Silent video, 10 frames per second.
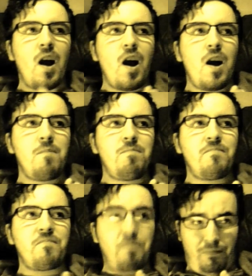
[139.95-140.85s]
Um,
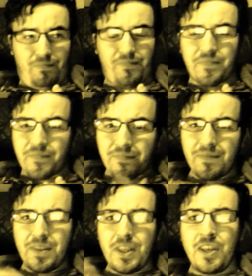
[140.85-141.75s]

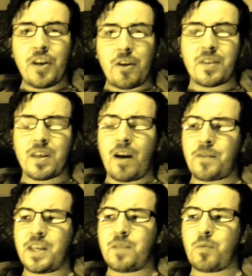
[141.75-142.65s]
I
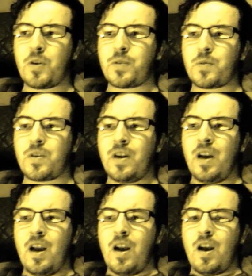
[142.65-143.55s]
think his words were,
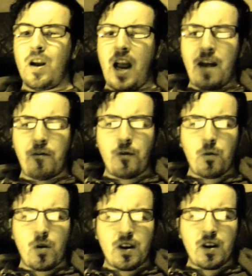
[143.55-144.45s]

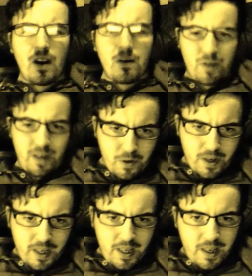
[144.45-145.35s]
"Everyone." I've got it here.